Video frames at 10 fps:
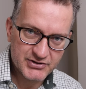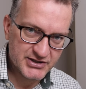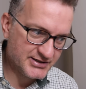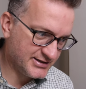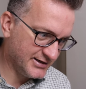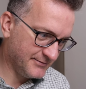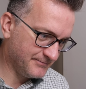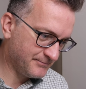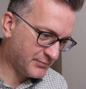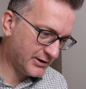which is
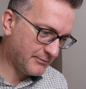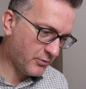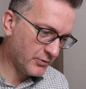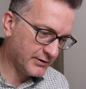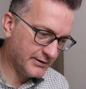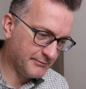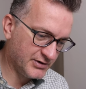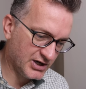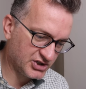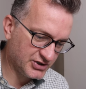pretty important in
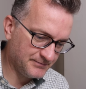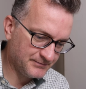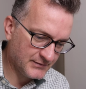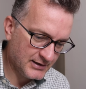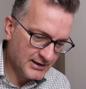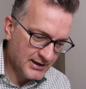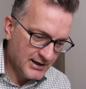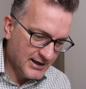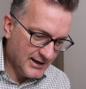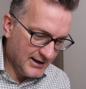production.
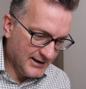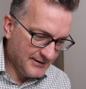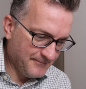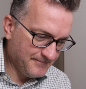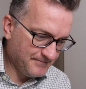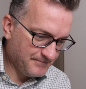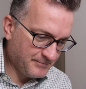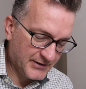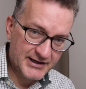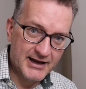
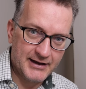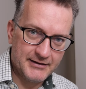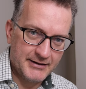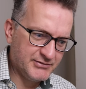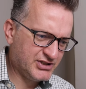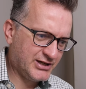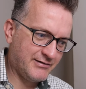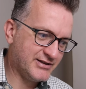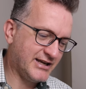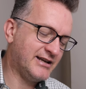But yeah, I'm just
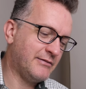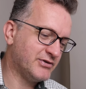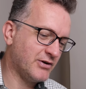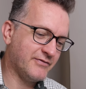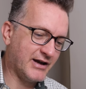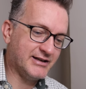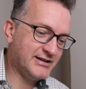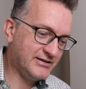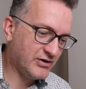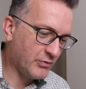sharing this AWS config. I
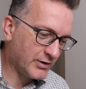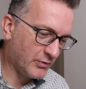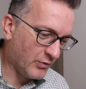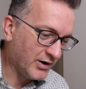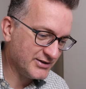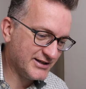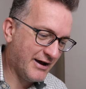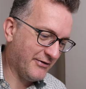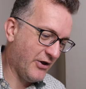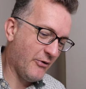didn't even know what it was. Now I